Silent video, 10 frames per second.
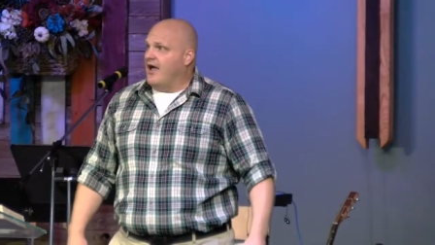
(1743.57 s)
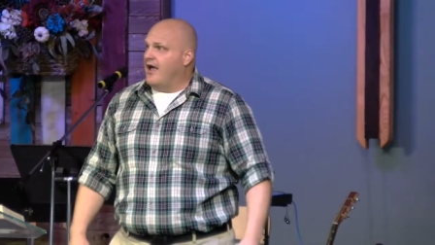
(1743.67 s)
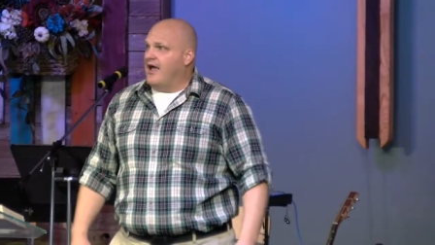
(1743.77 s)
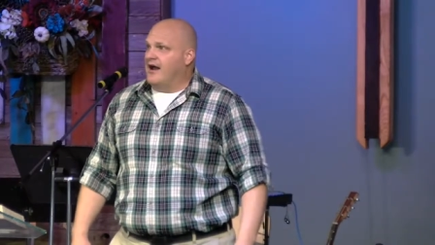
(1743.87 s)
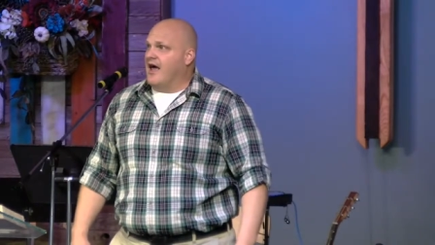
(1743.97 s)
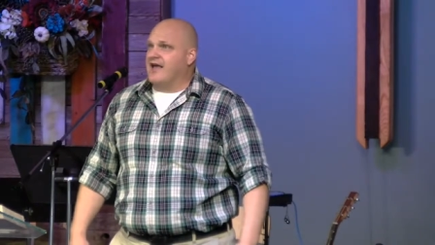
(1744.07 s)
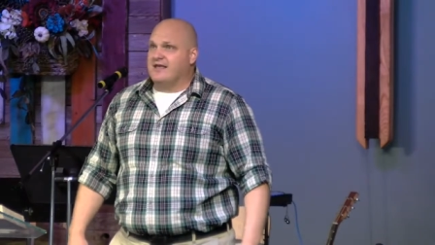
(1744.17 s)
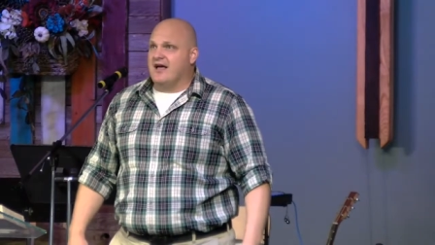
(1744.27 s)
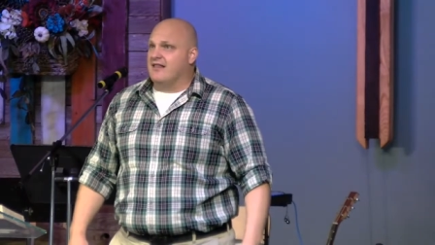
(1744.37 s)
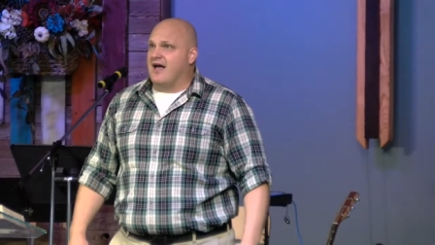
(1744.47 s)
And I
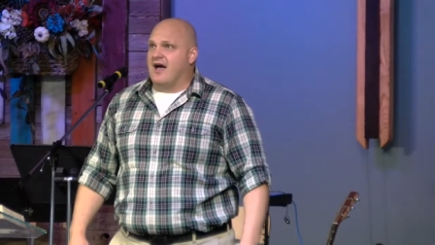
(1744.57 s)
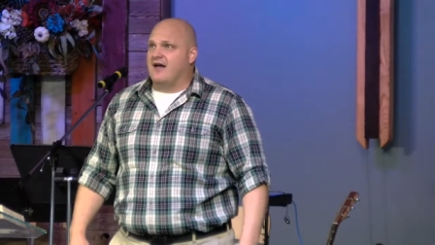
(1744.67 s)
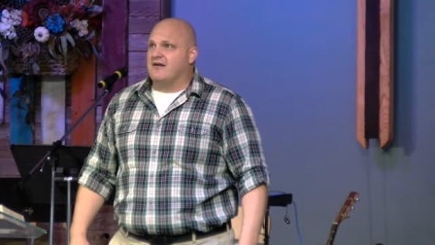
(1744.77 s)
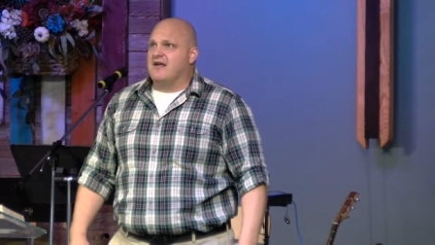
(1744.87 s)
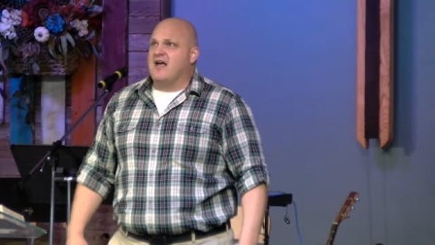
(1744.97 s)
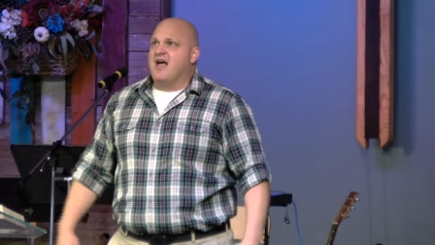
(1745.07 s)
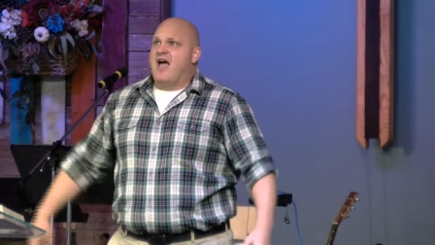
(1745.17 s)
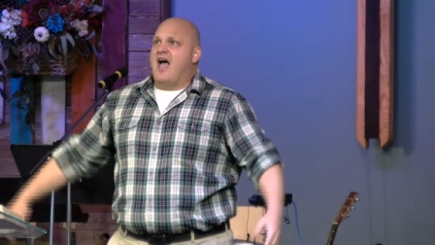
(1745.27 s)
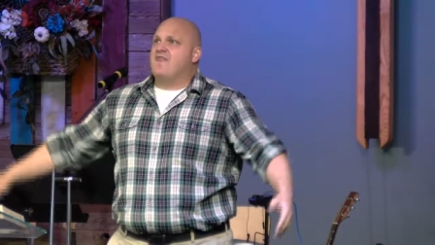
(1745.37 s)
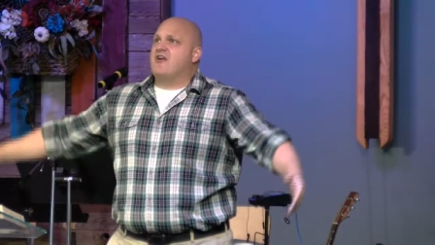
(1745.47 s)
yell out,
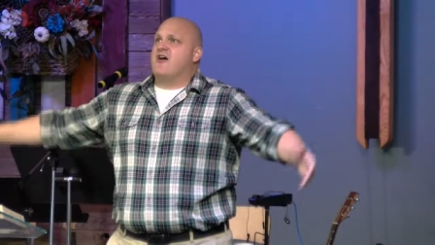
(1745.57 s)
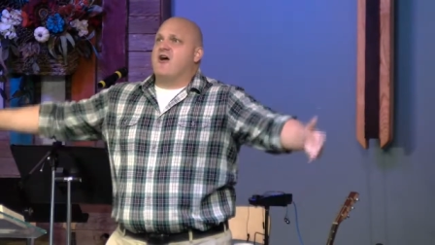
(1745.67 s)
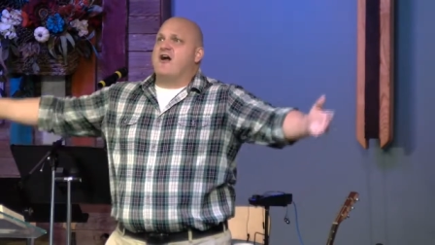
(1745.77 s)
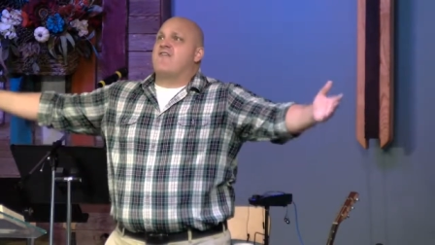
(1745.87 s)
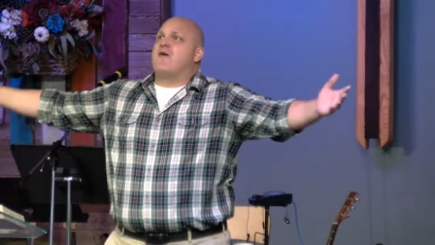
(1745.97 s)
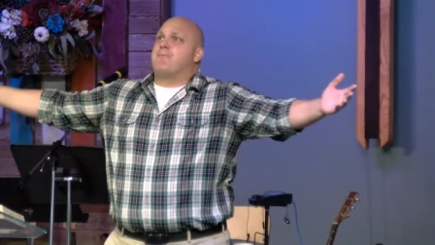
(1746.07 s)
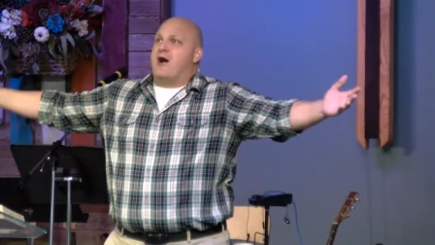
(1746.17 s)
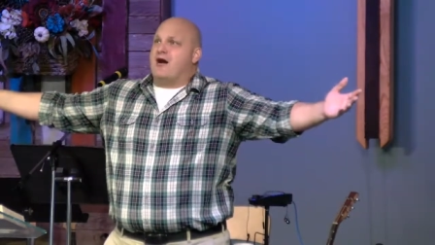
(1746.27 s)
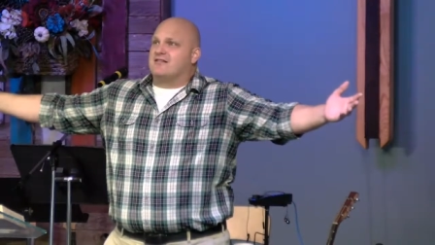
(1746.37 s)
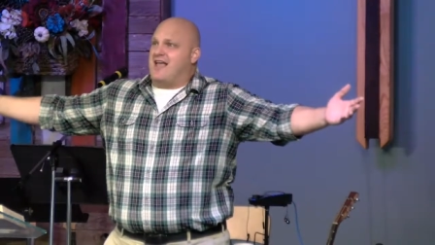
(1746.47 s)
Have you heard of a
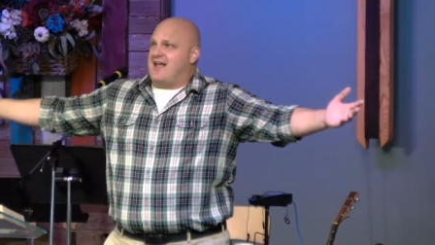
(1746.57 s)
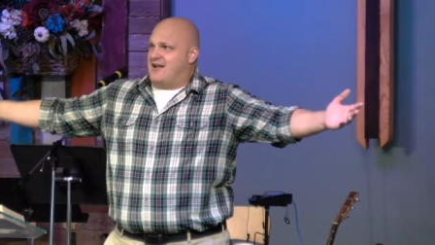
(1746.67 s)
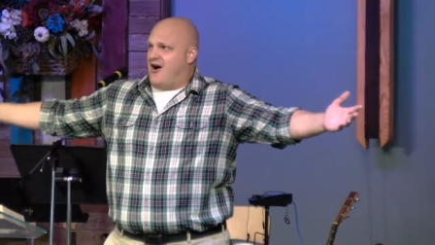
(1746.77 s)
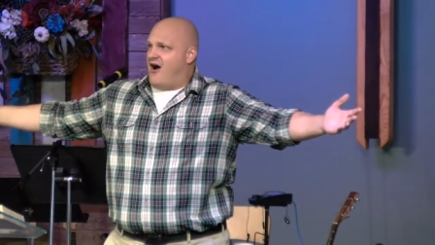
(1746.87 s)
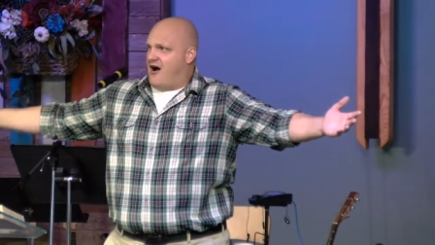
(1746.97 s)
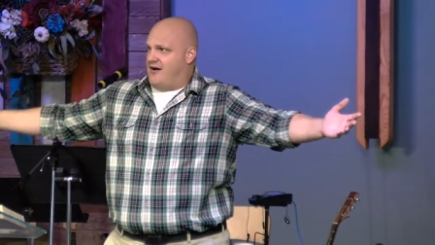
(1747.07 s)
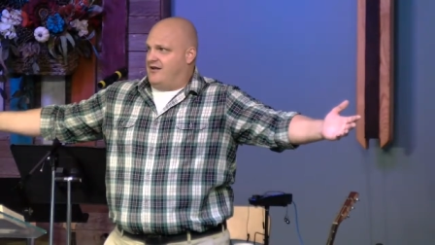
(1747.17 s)
birthday card?